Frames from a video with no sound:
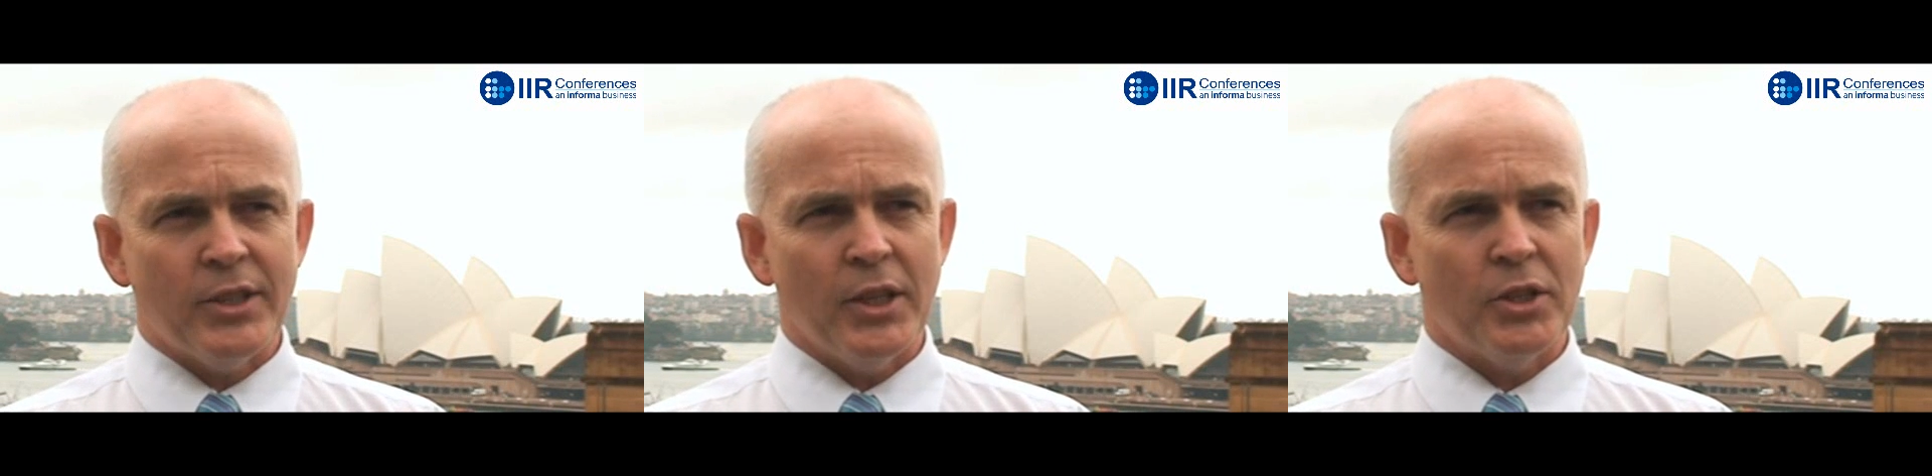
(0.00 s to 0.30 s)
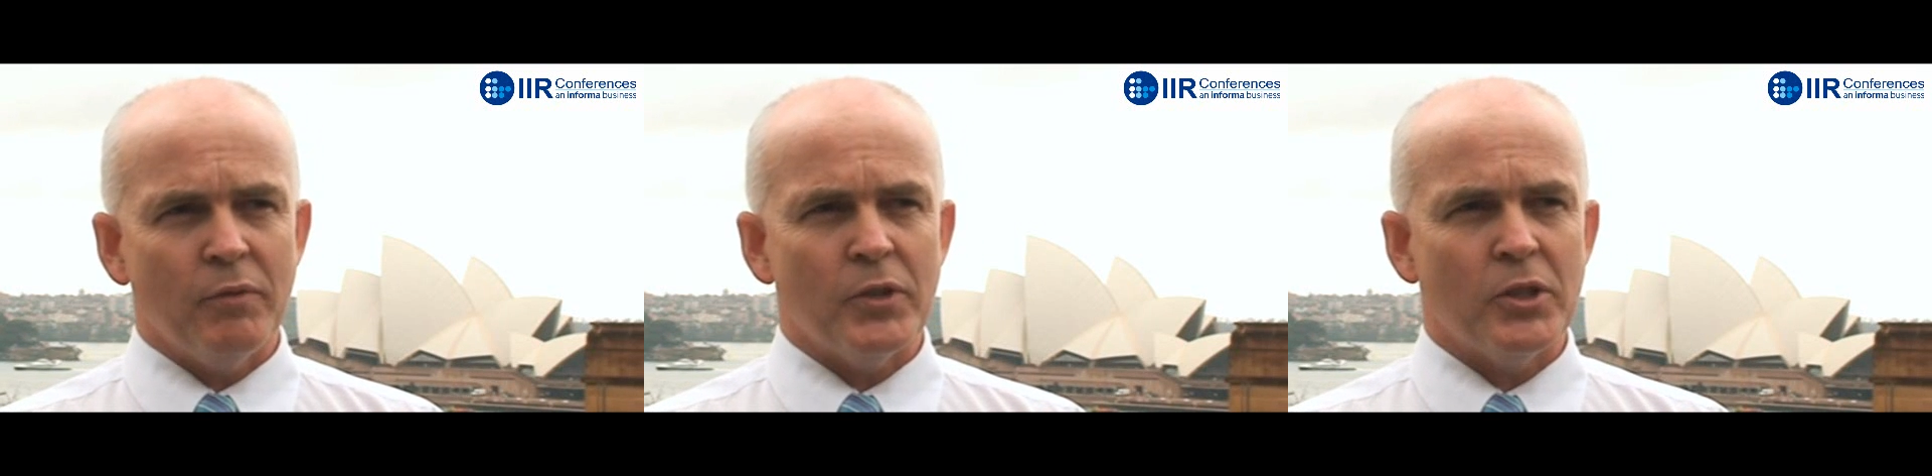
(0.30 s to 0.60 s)

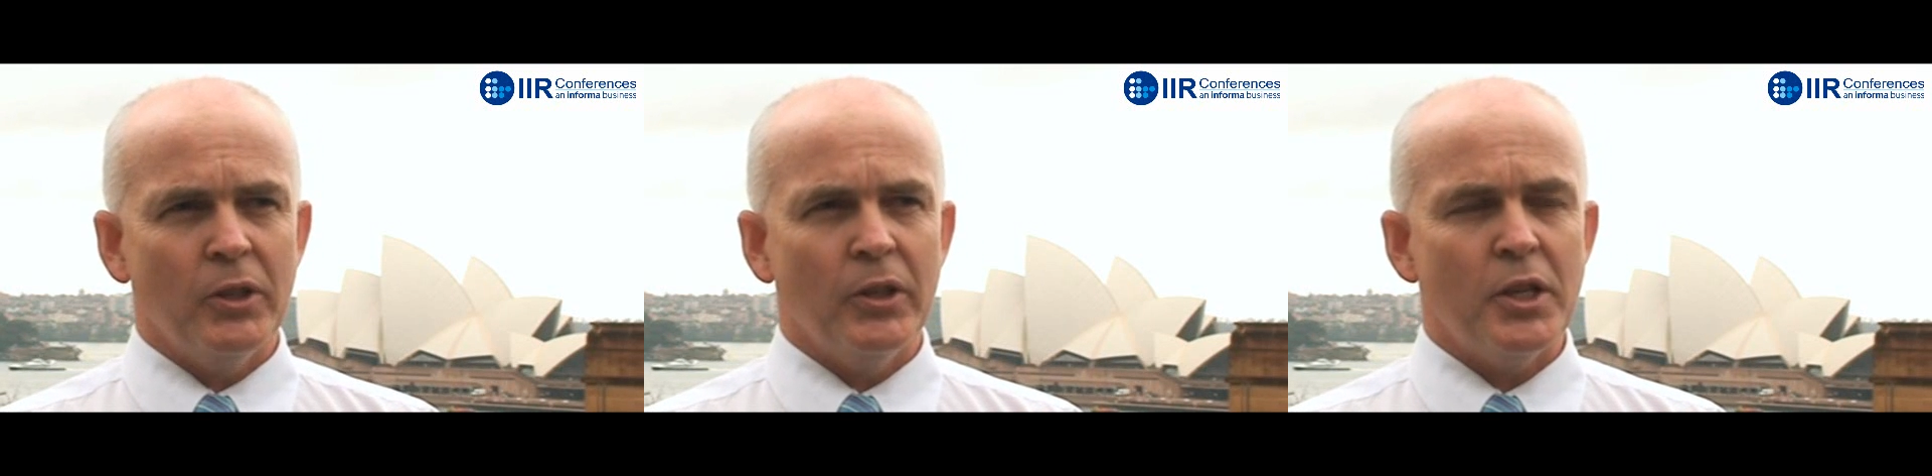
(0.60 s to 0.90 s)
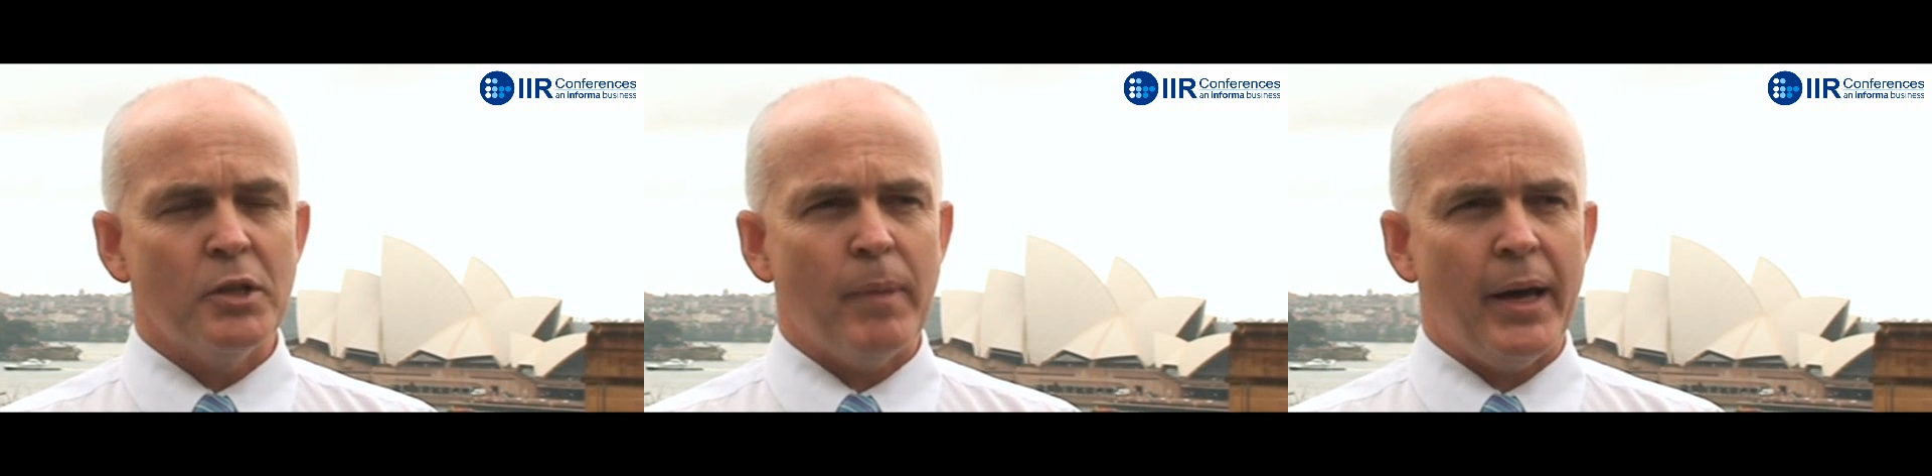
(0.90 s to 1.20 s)
assets and
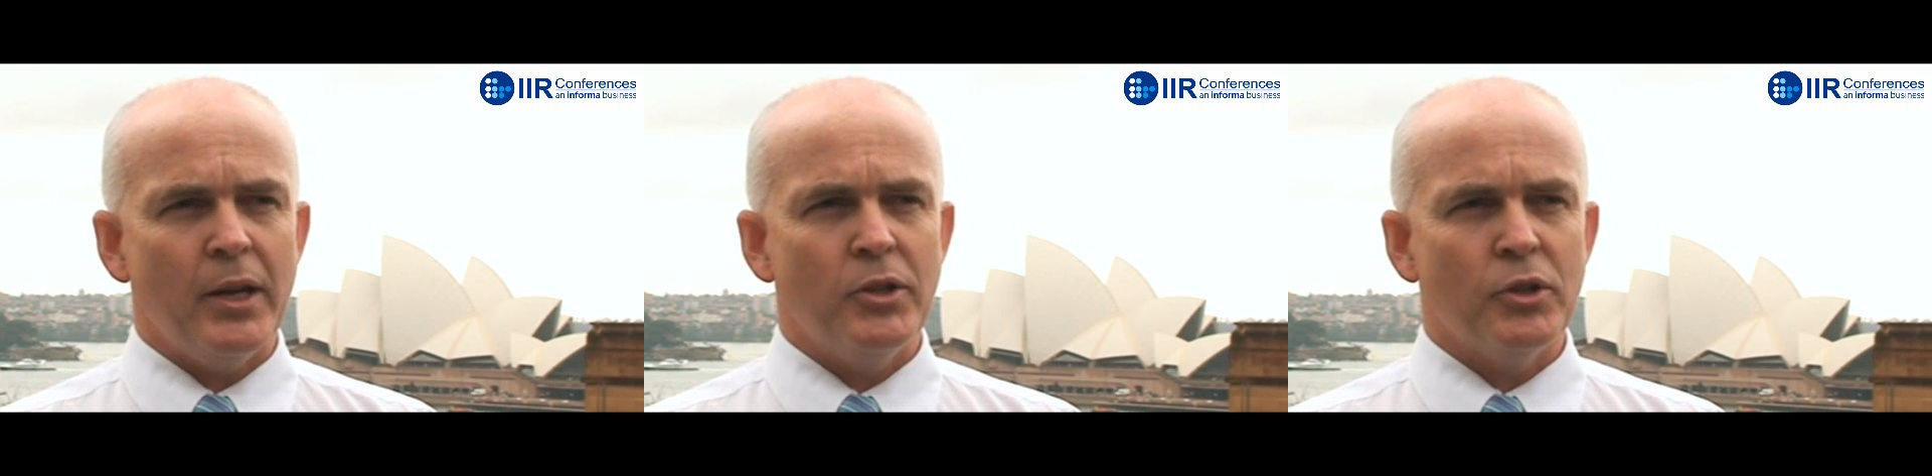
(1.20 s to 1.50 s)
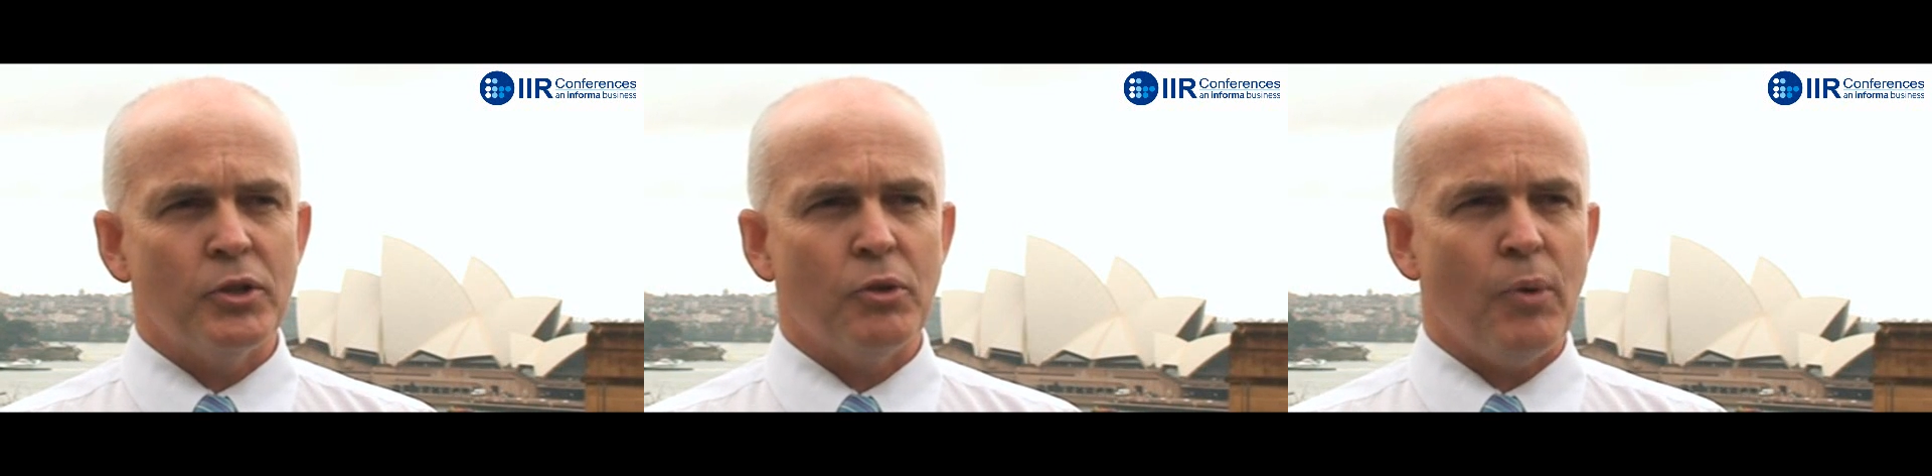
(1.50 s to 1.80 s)
facilities
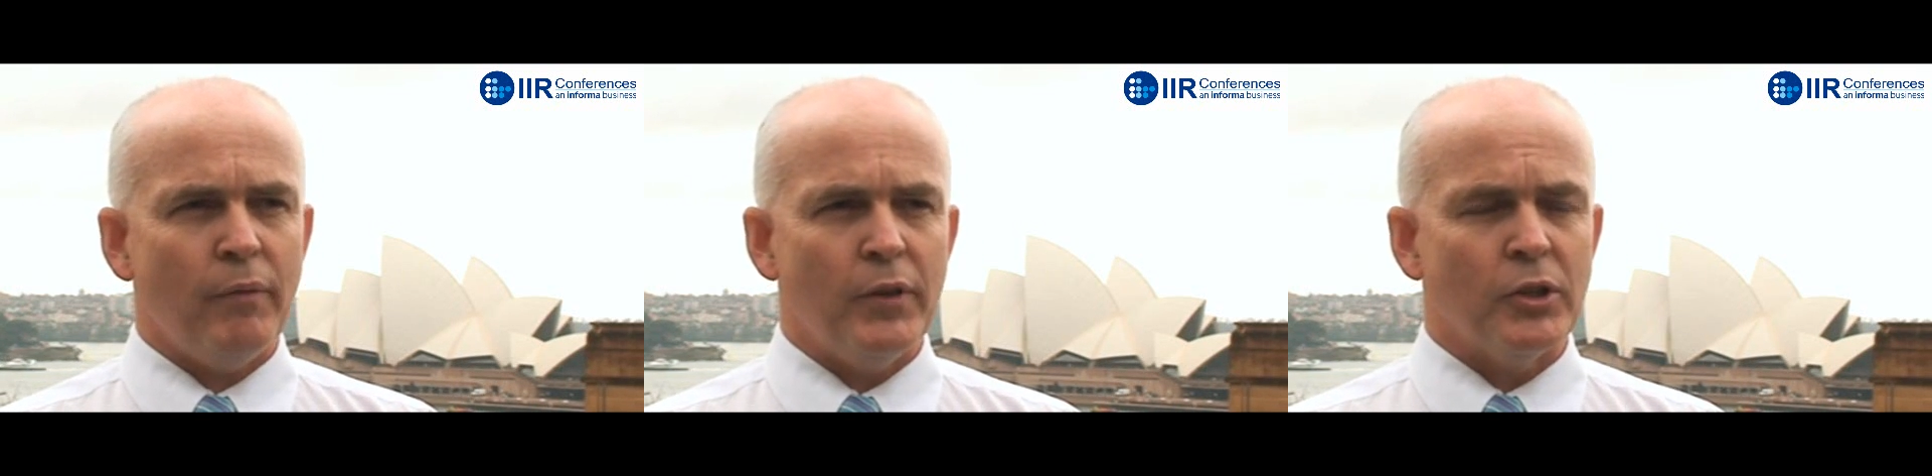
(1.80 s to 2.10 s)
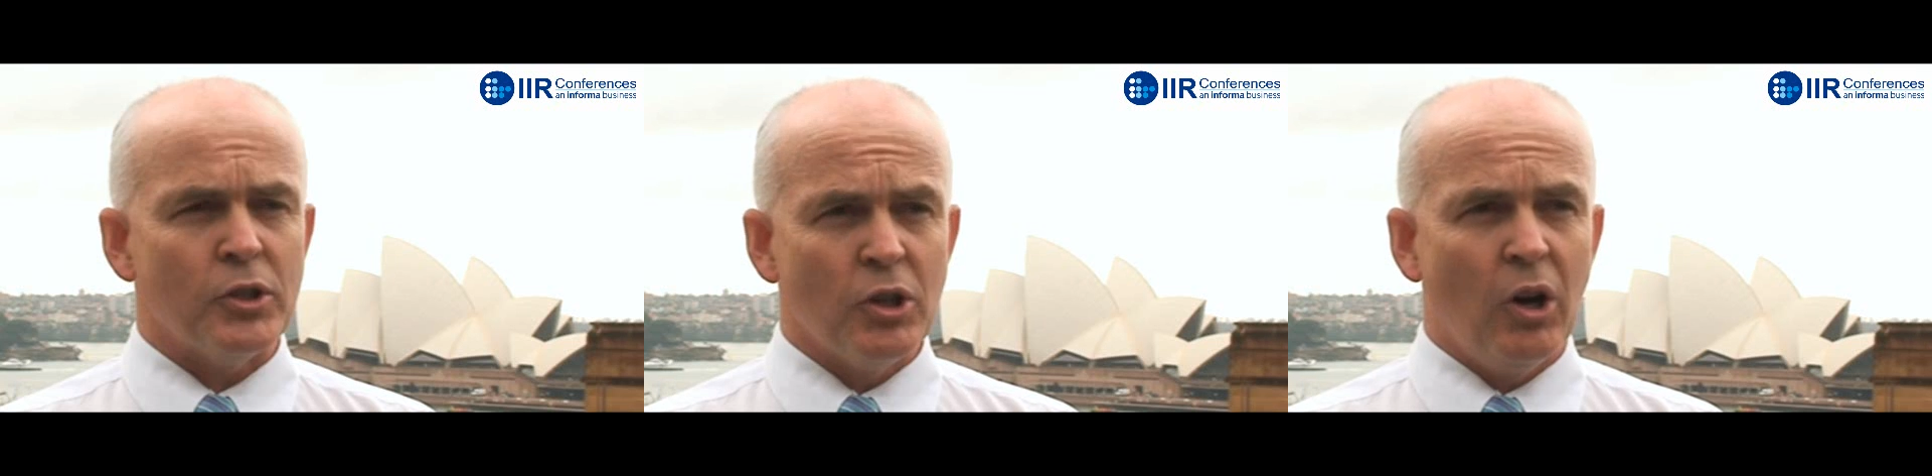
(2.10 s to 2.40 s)
managers,
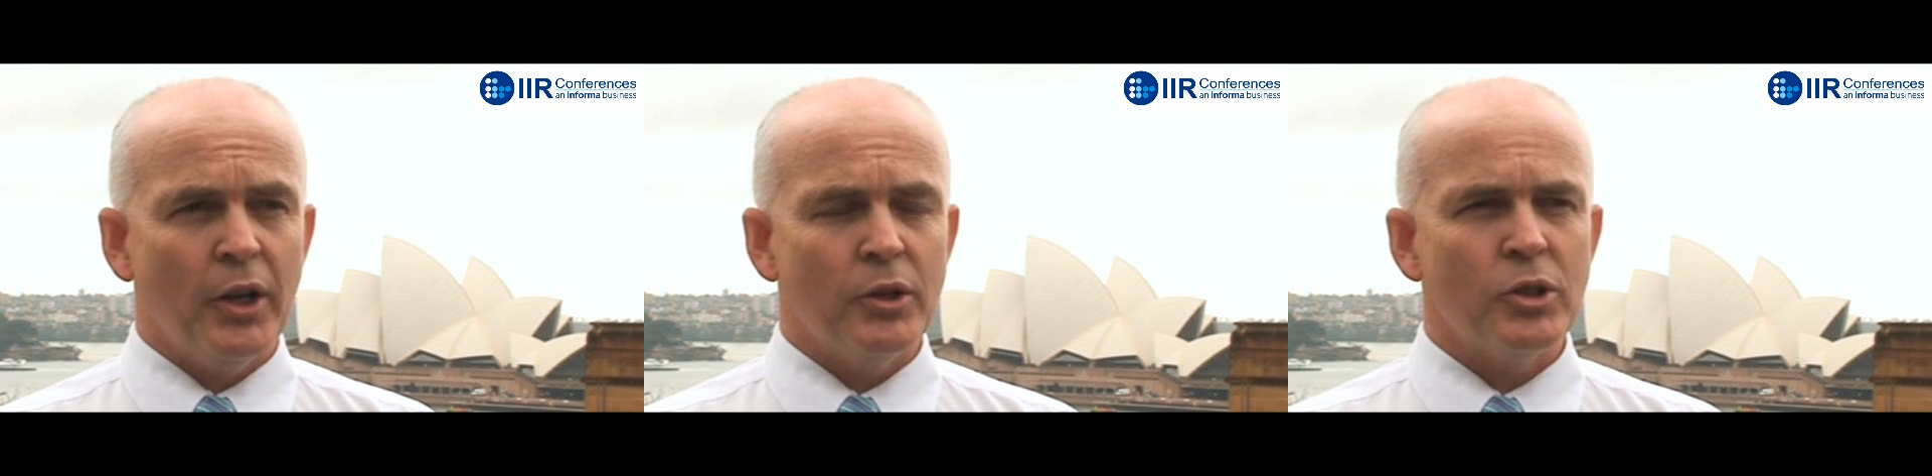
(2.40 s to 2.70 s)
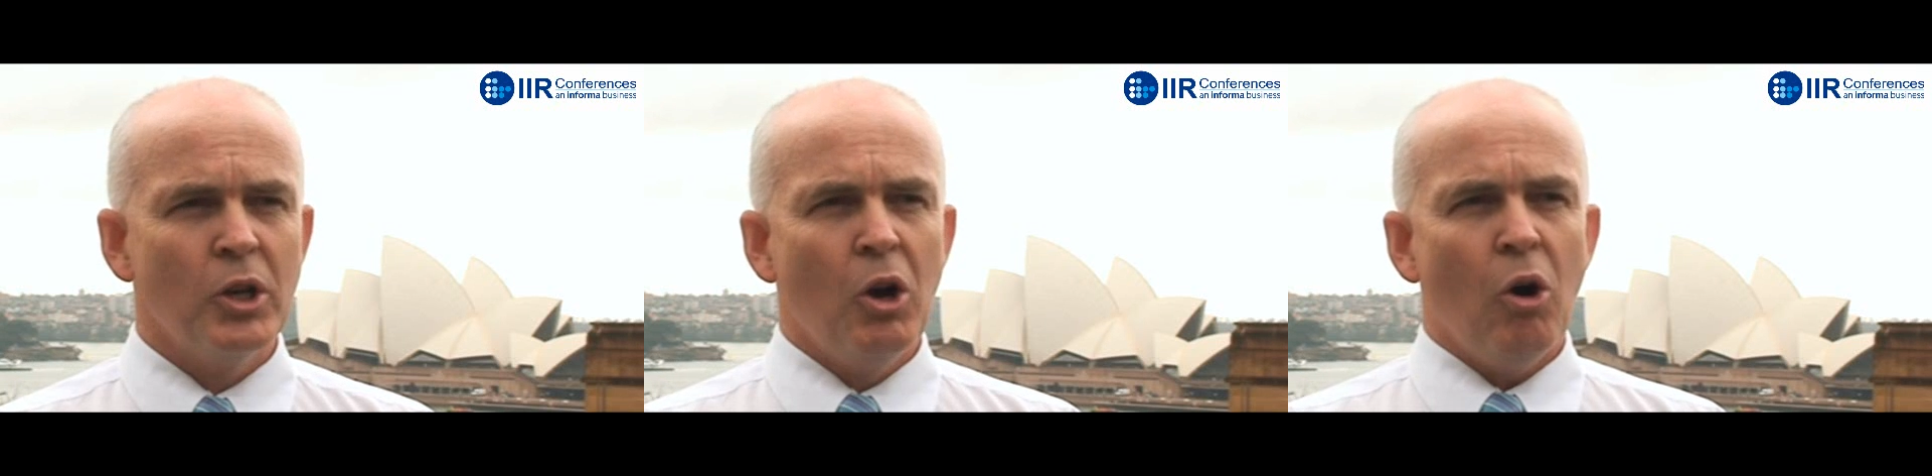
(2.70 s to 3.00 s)
graphic
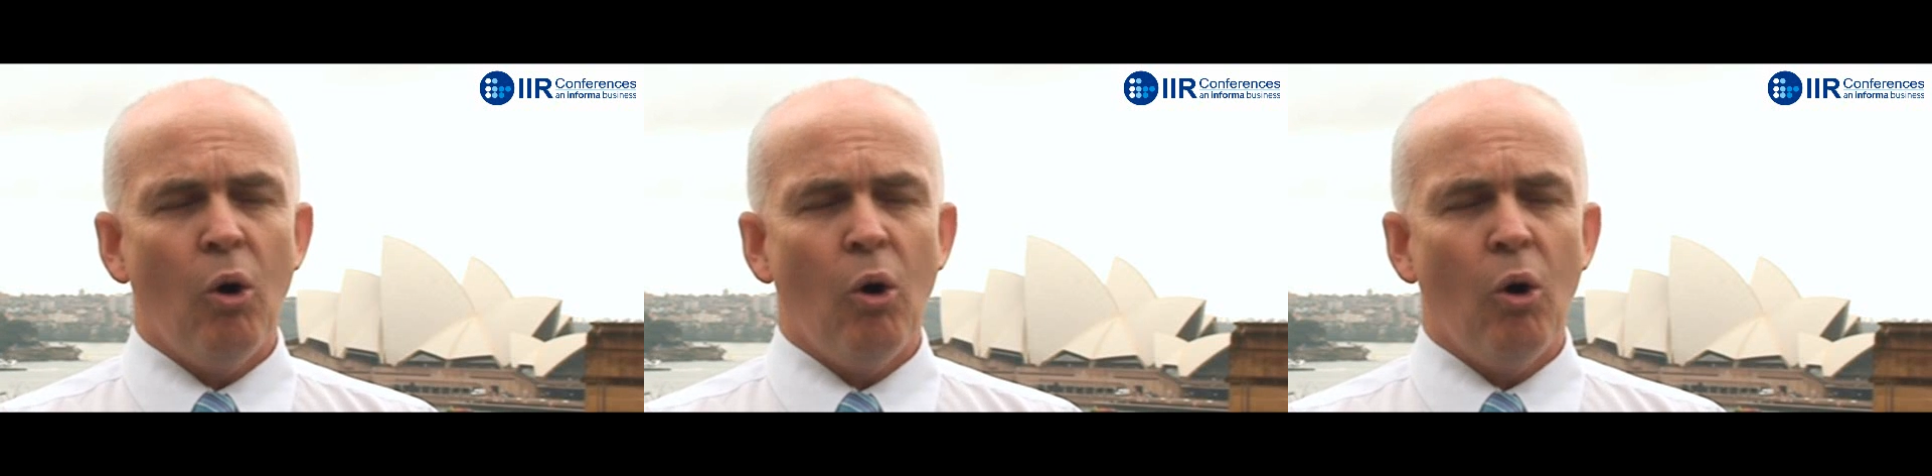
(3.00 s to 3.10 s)
designers,